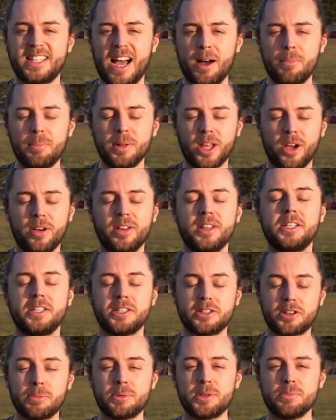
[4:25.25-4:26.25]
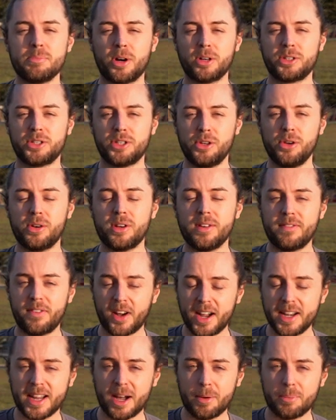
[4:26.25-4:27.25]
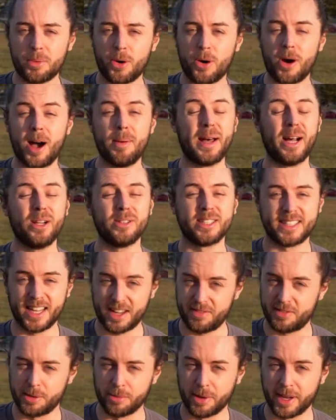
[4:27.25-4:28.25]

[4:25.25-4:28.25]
down below in the description box so you can find out more about Safety